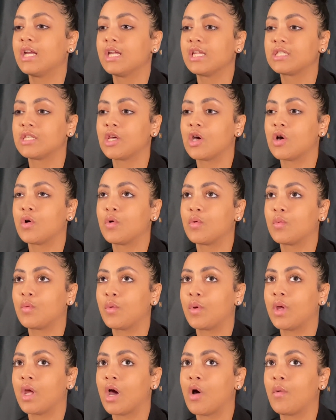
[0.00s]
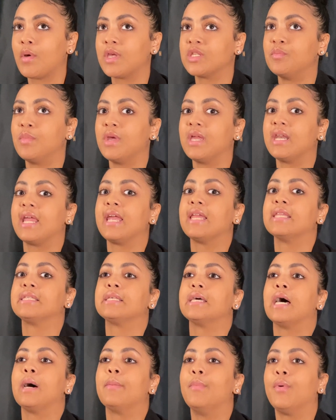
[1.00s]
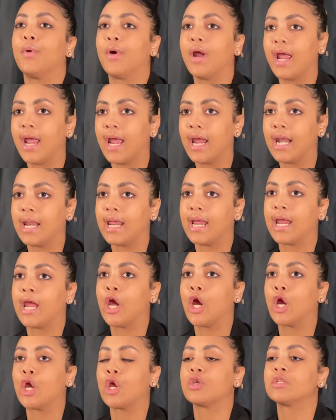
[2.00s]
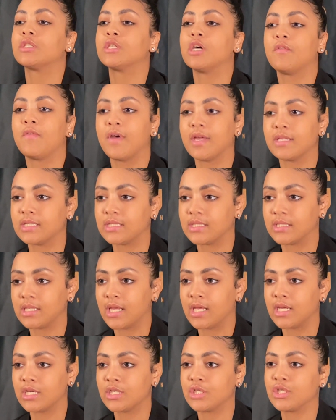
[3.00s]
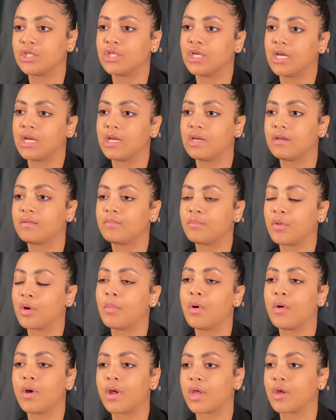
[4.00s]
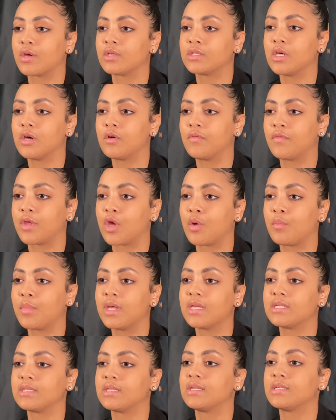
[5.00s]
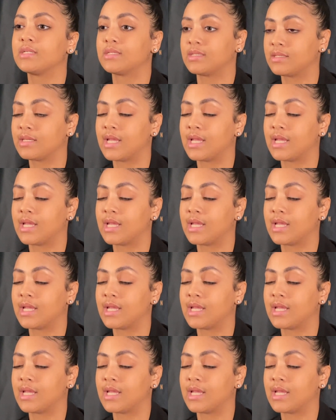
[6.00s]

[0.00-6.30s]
So we always been into a brand and carrying yourself as such and promoting yourself and your business.